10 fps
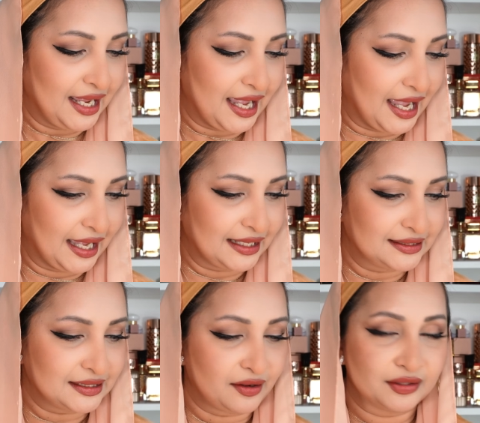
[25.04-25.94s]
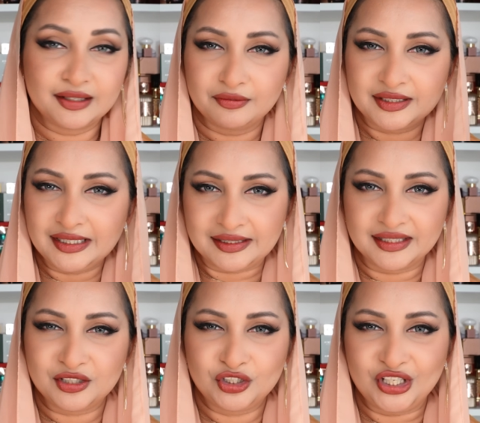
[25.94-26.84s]
And the
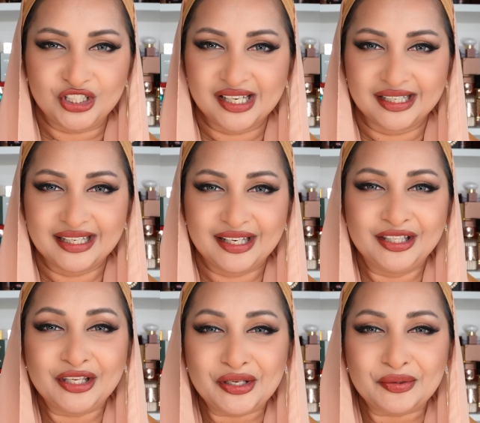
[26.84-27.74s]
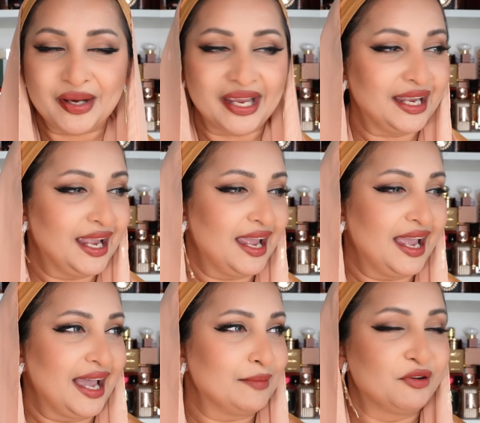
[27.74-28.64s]
season is changing again in the UAE,
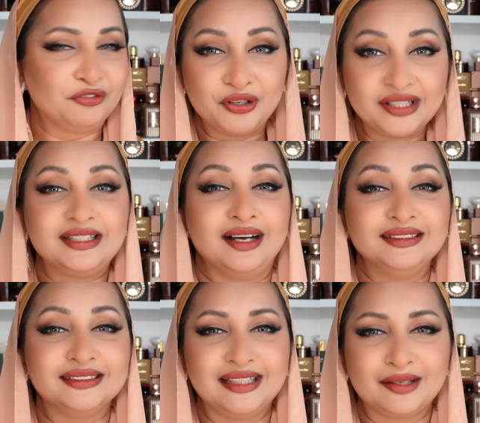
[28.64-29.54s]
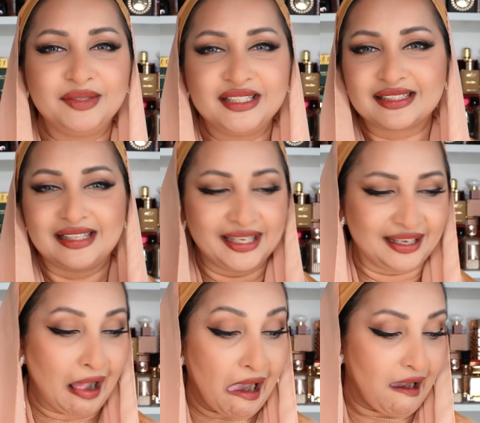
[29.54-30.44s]
and before it does, let me just
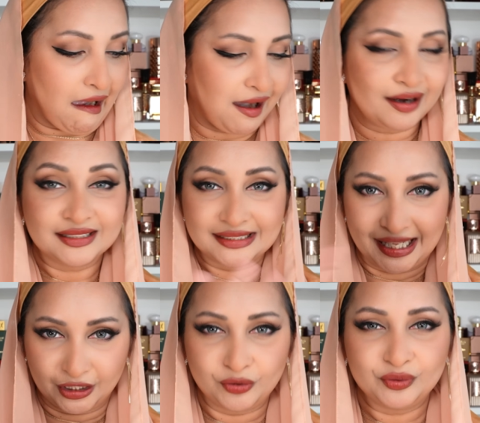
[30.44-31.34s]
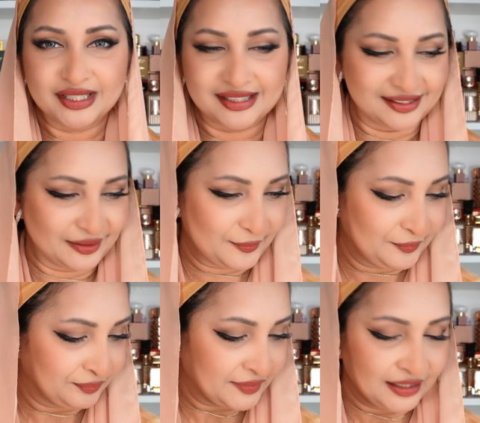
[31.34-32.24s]
like get through this.
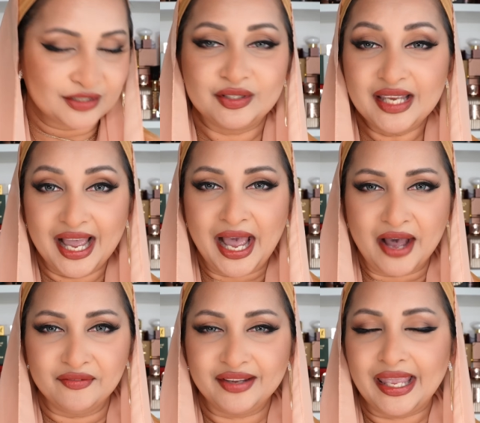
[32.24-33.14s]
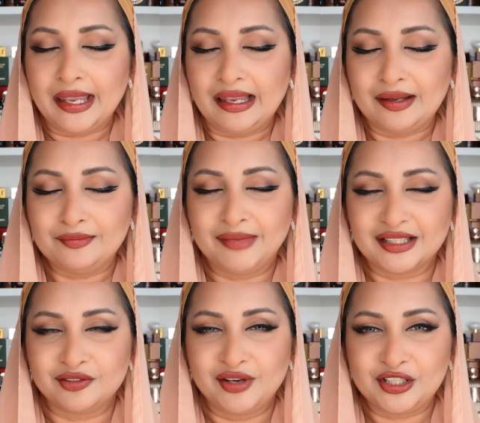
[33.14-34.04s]
Today I have a
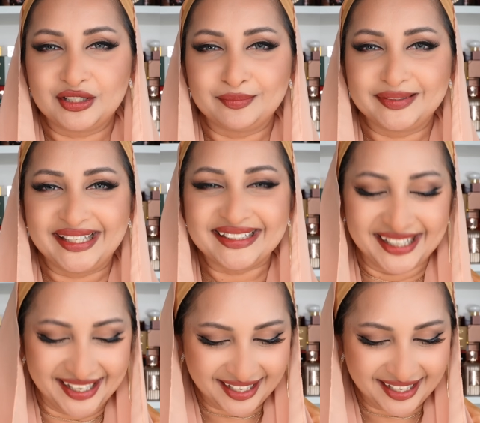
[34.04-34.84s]
maceration update.